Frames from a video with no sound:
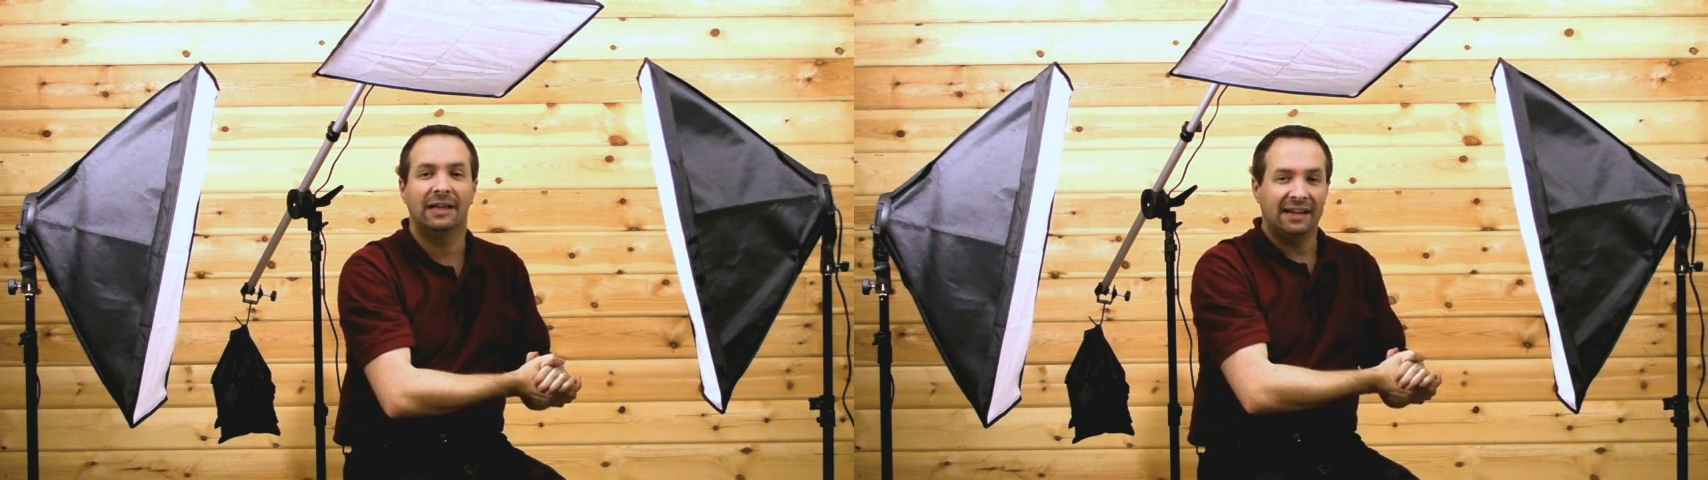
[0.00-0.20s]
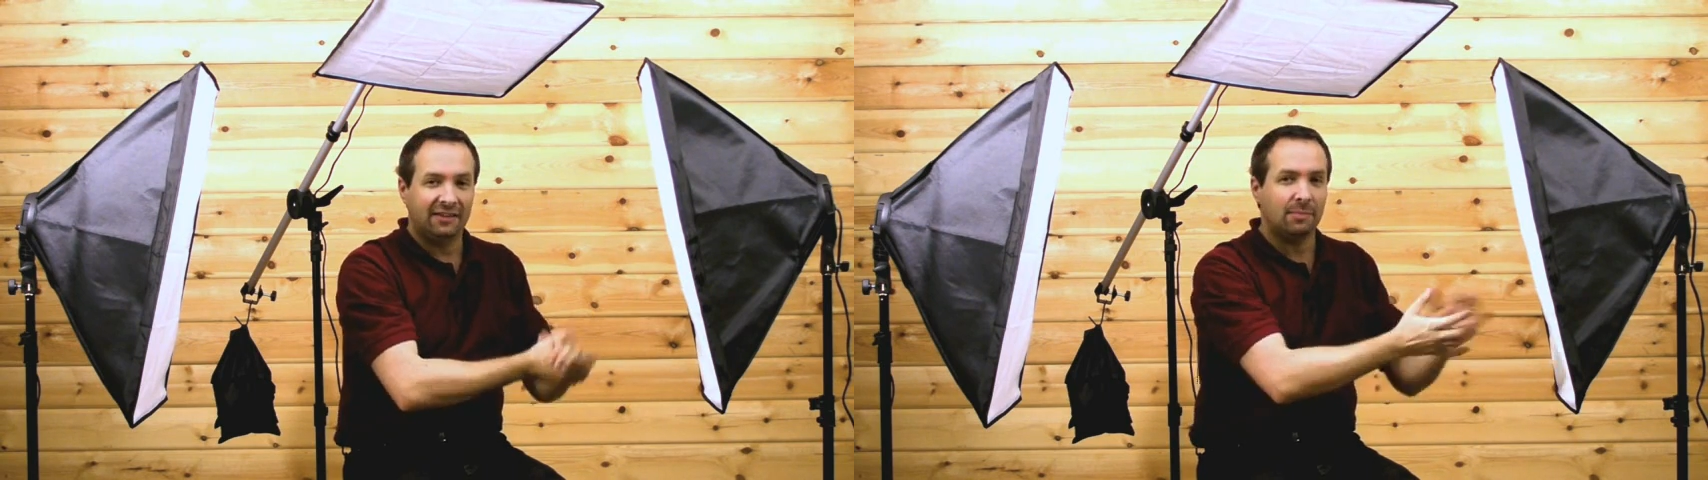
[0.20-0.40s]

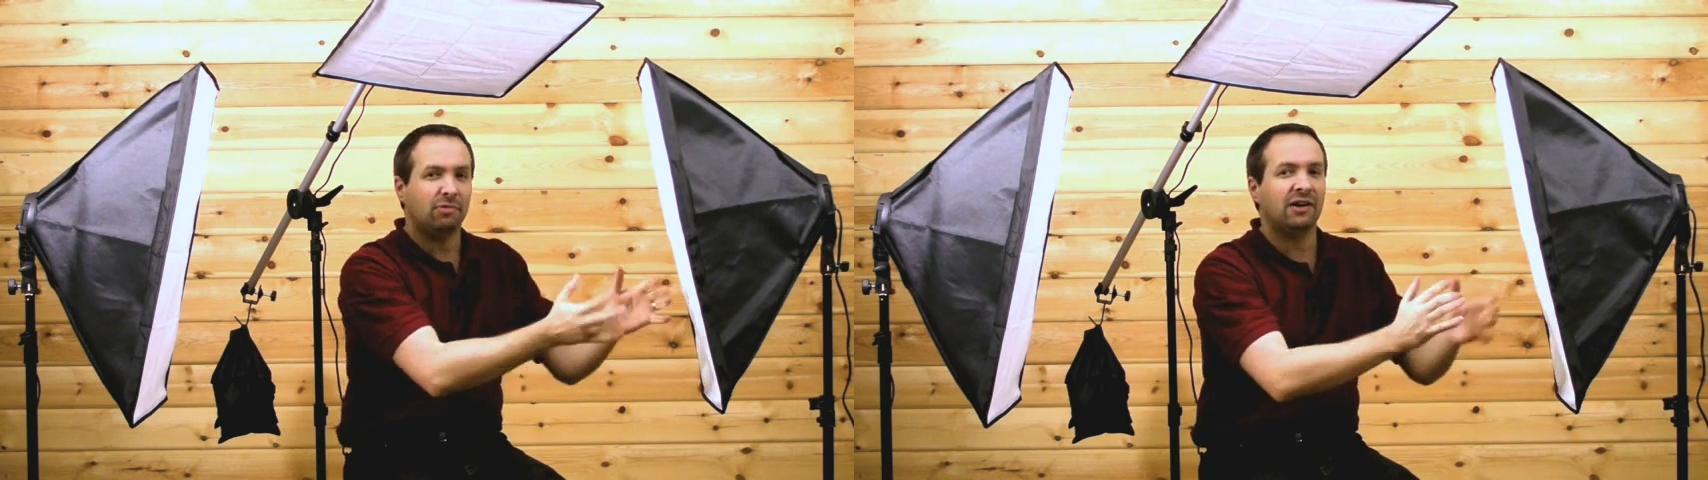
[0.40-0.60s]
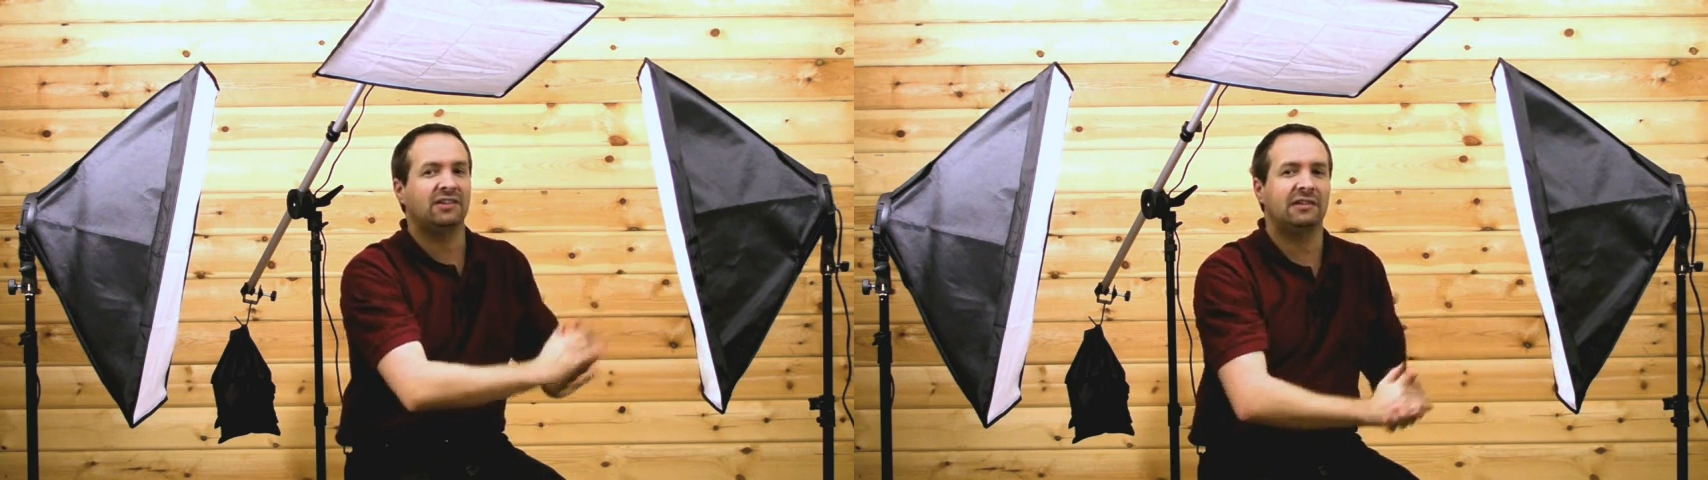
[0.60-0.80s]
It's the
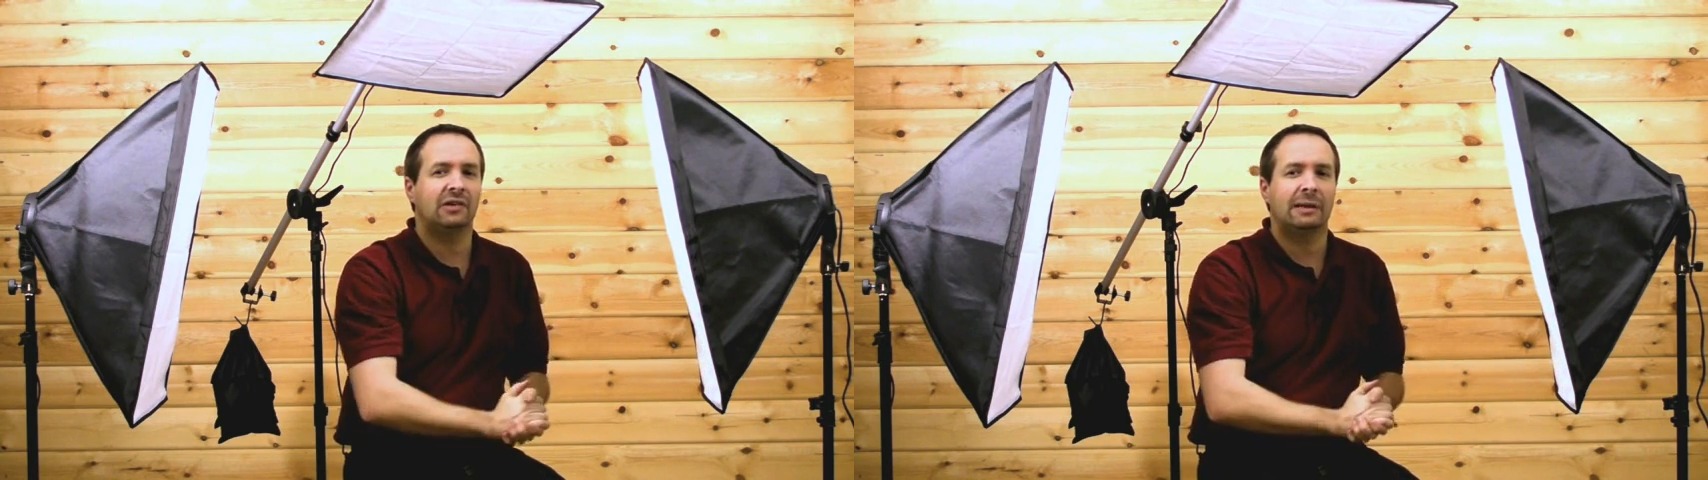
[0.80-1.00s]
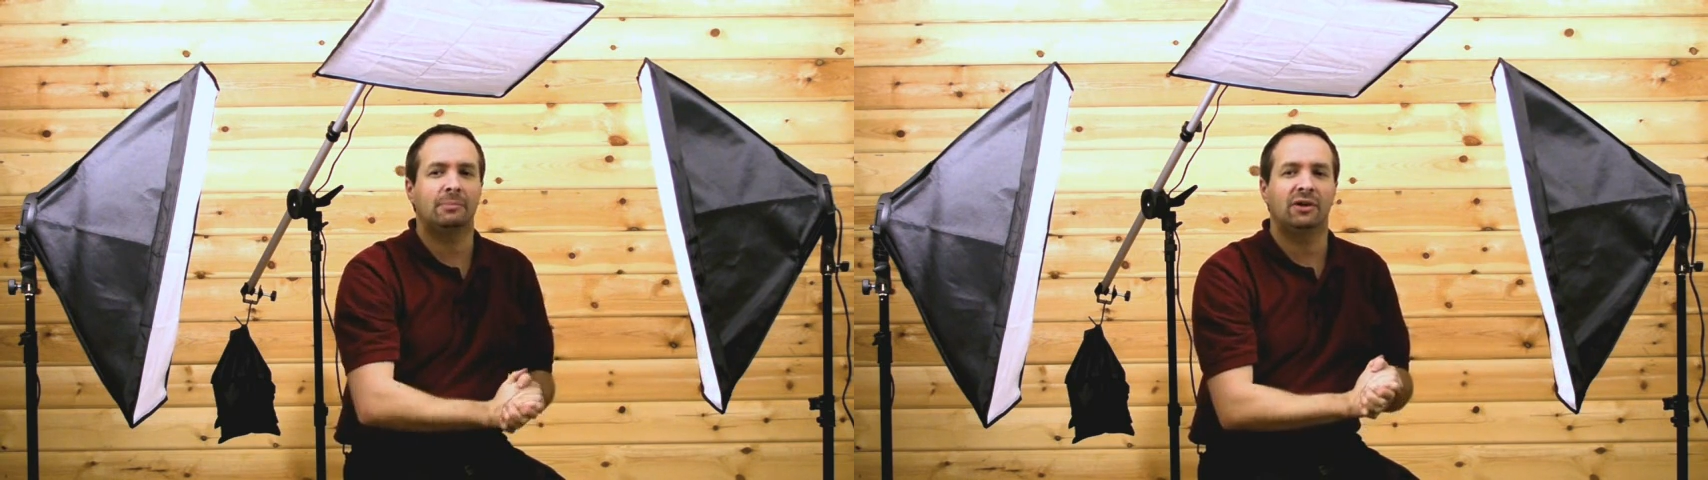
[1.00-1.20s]
brightest
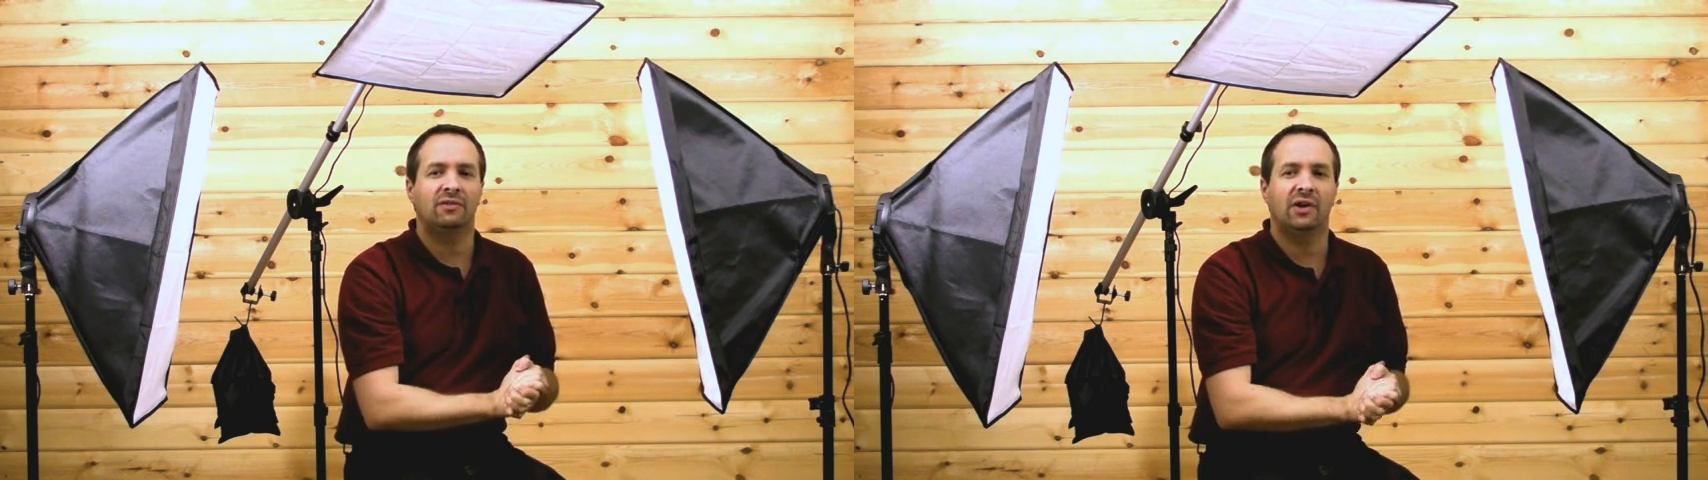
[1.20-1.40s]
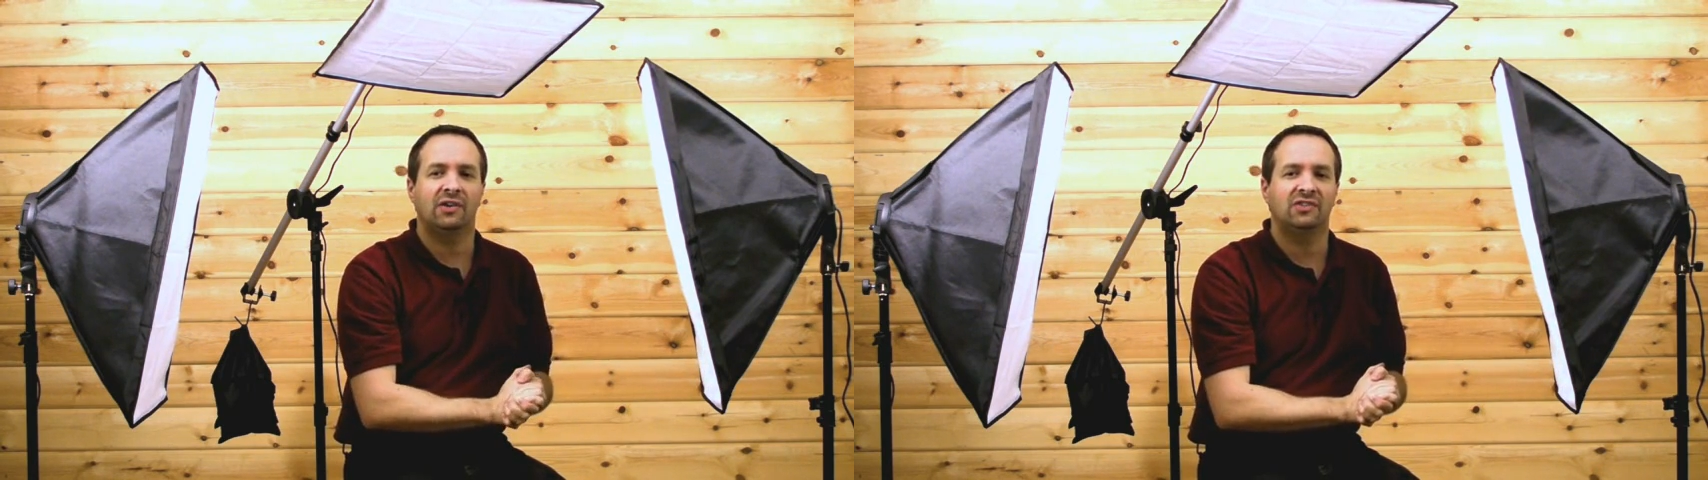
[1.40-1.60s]
lamp
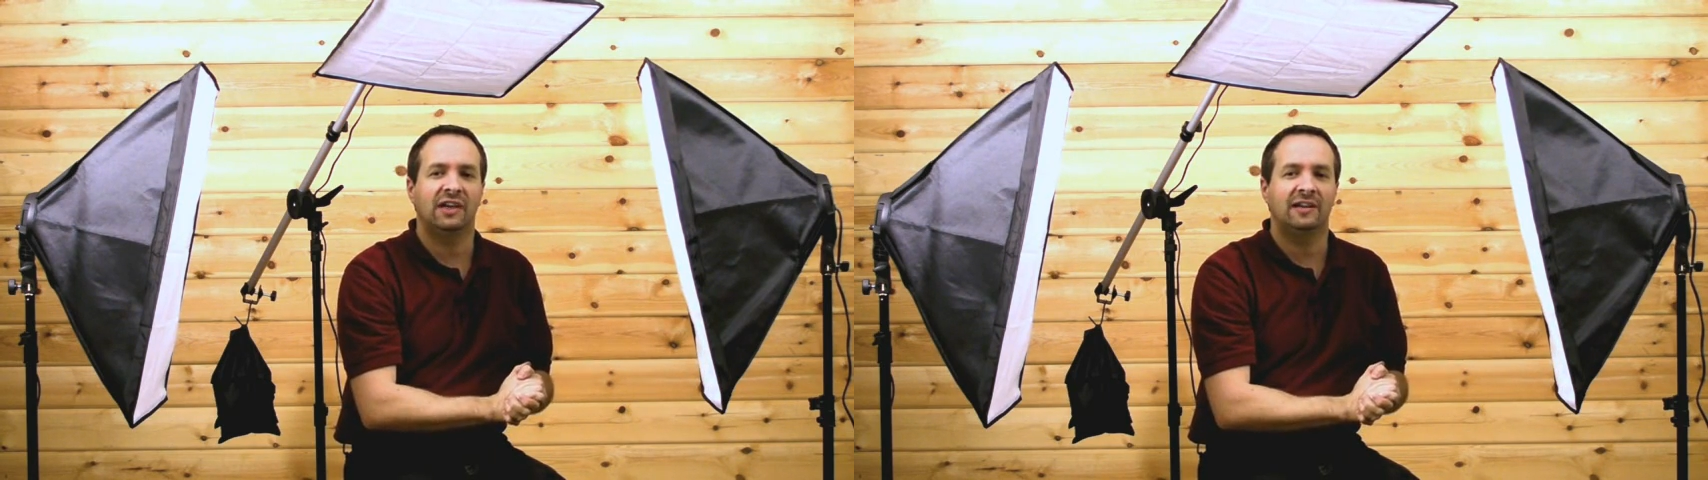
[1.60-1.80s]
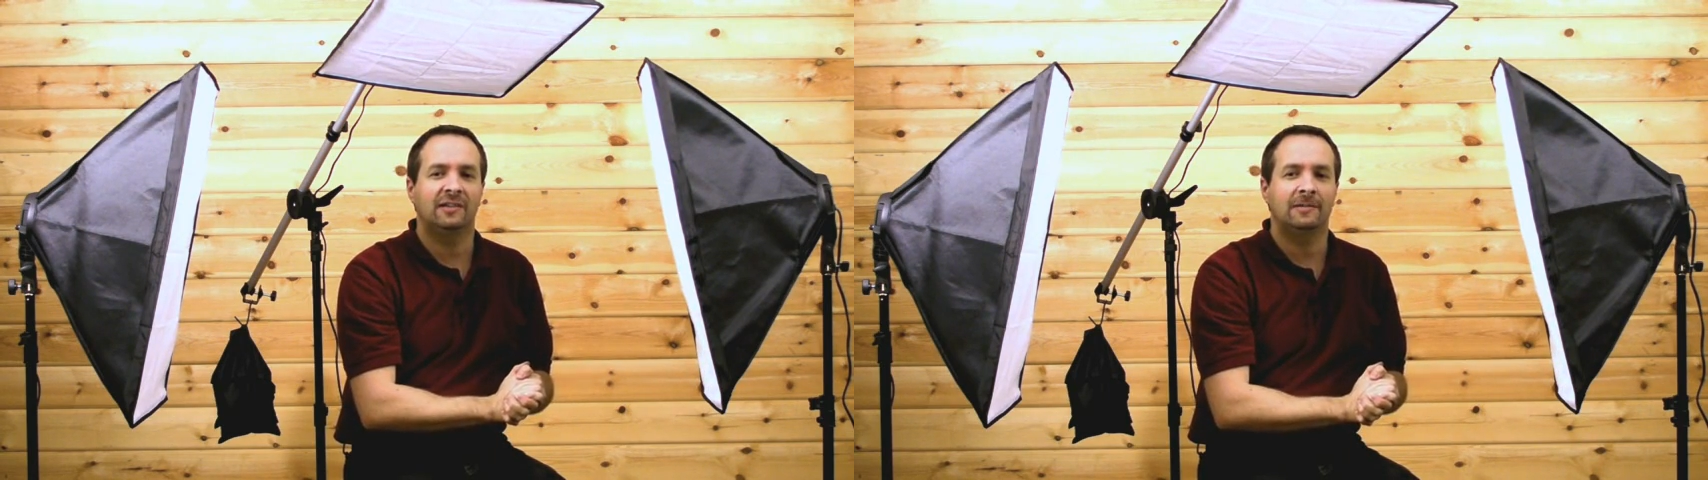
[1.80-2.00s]
of our
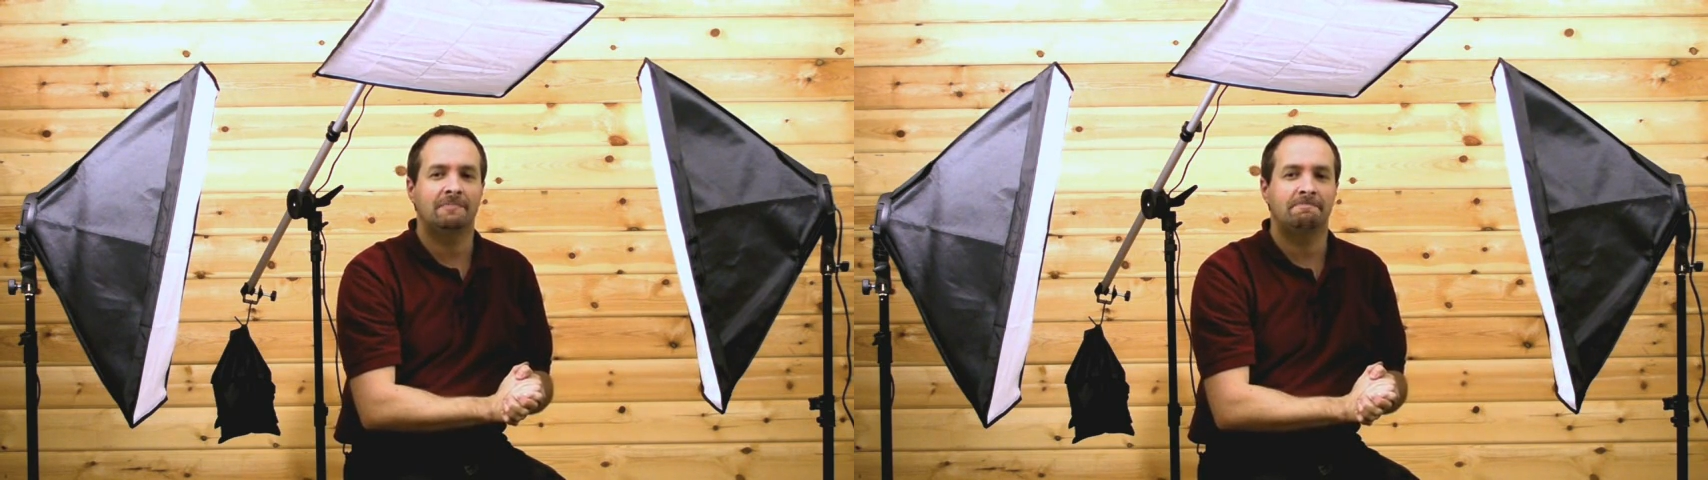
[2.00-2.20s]
set.